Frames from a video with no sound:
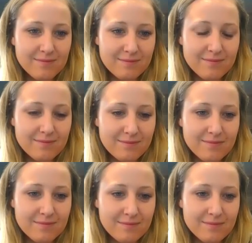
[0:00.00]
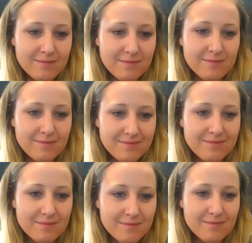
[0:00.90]

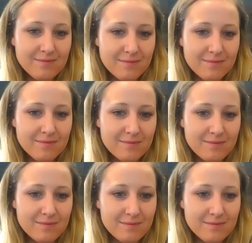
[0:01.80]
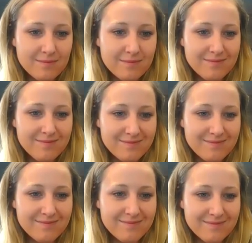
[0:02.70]

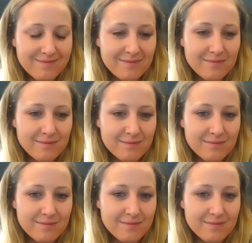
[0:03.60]
[no speech]